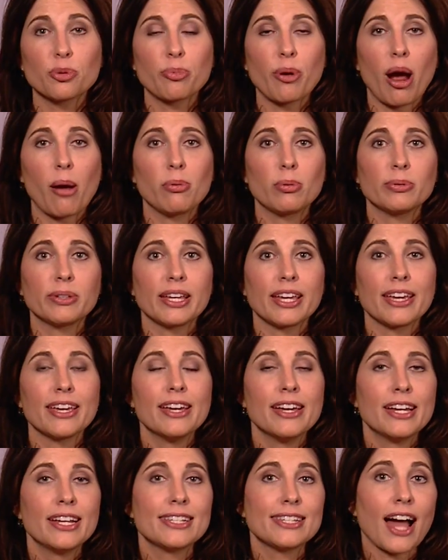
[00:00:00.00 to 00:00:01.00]
you're probably
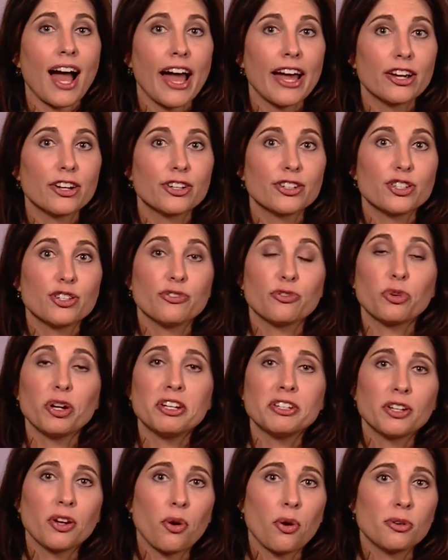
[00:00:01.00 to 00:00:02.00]
tired, you've
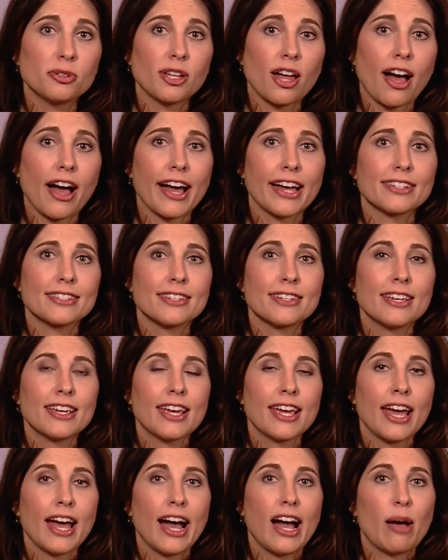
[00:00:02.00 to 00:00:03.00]
written a whole lot,
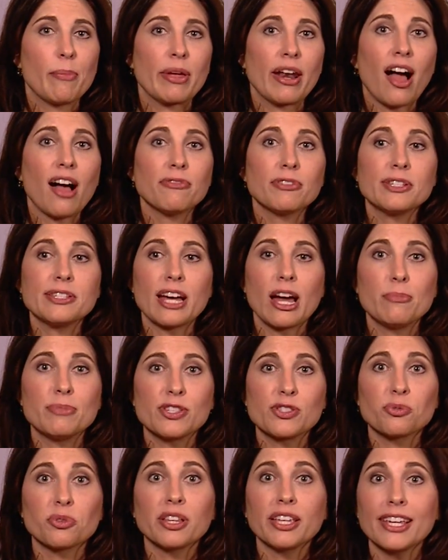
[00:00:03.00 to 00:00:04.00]
and oftentimes
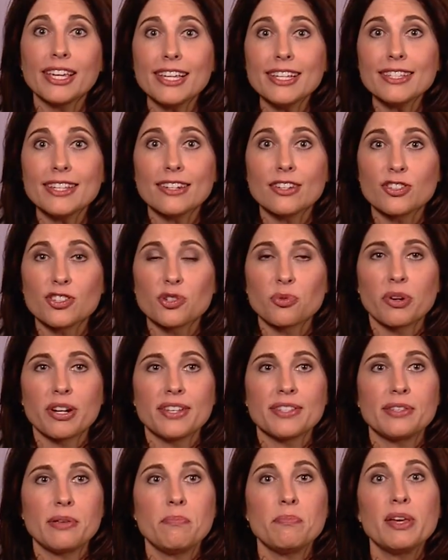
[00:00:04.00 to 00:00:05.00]
it's really easy just to want
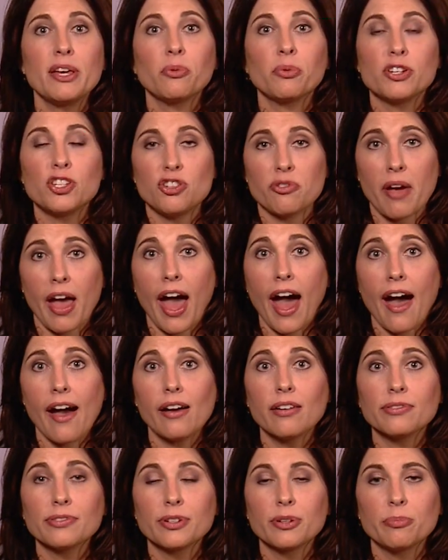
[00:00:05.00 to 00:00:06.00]
to submit what you
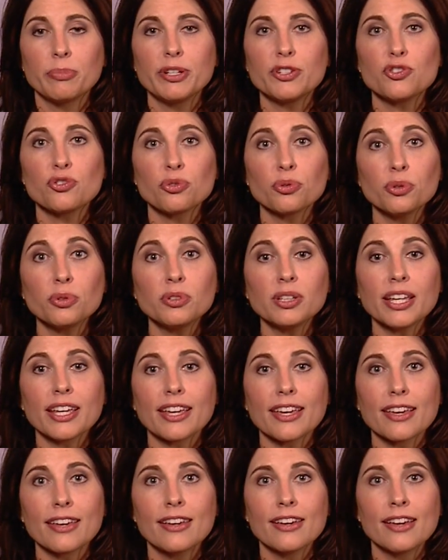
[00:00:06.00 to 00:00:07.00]
have. But
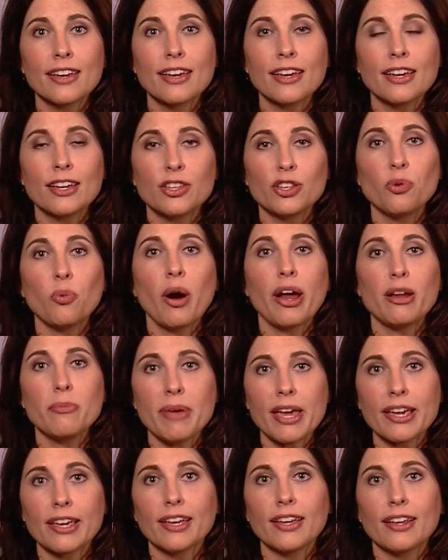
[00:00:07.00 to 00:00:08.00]
truly, you want to
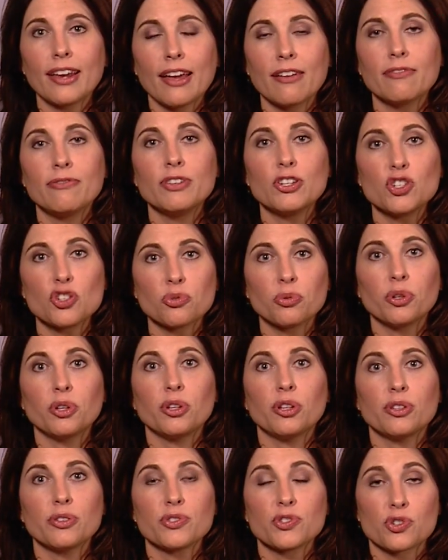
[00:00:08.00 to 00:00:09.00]
make it a
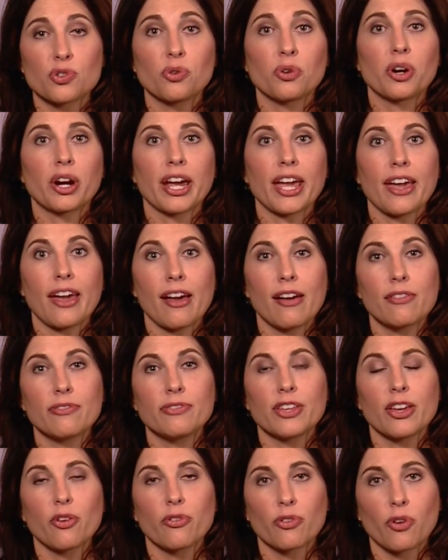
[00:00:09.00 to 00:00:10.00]
visual story of
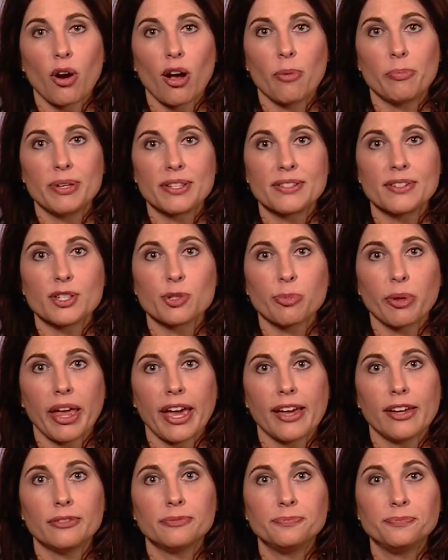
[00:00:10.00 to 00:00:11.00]
the overall business
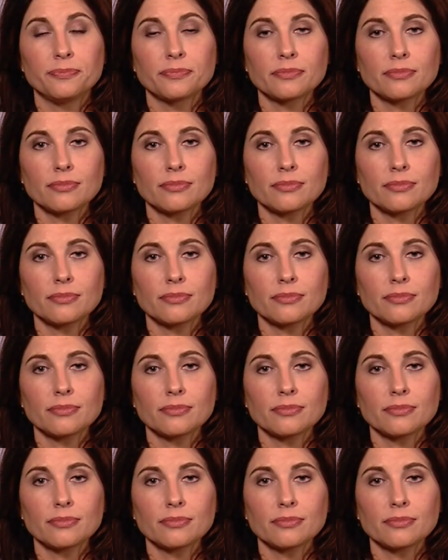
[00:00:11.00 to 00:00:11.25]
plan.